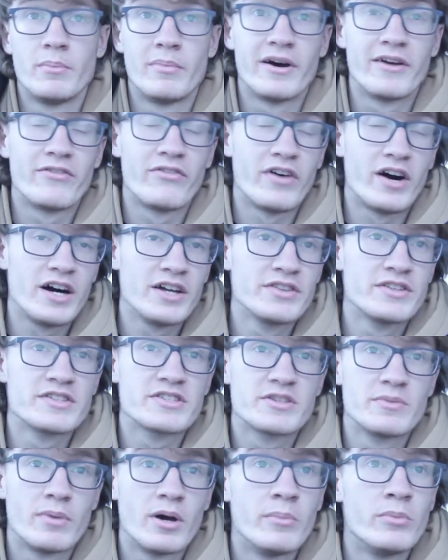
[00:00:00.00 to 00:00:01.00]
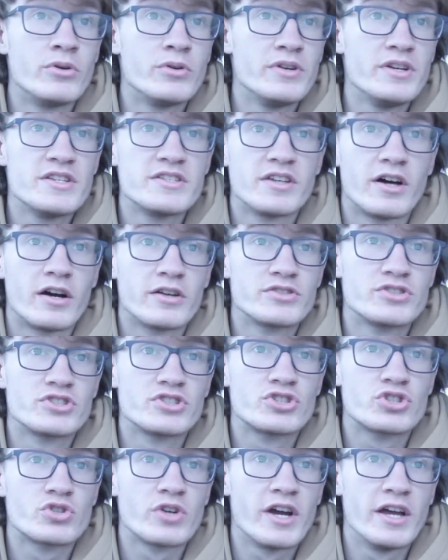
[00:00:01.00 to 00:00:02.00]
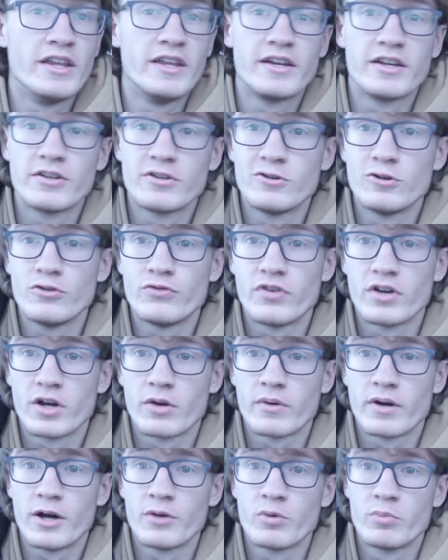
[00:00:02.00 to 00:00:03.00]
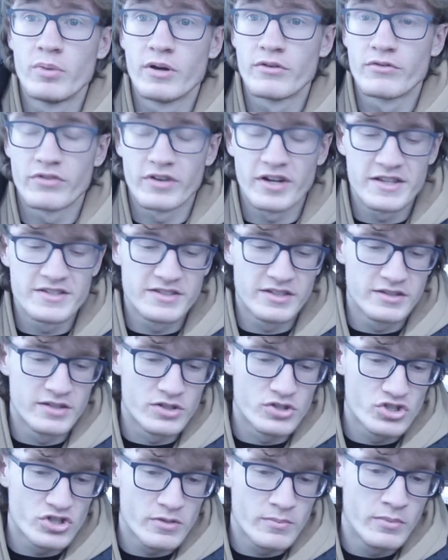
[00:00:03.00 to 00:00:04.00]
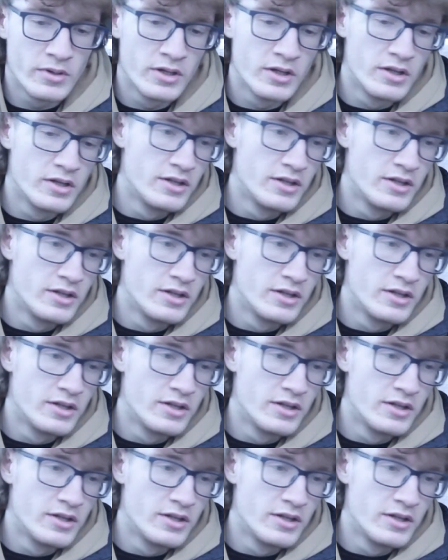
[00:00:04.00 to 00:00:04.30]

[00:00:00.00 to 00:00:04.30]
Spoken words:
my fondest memories are just training and goofing around with my friends at the gym.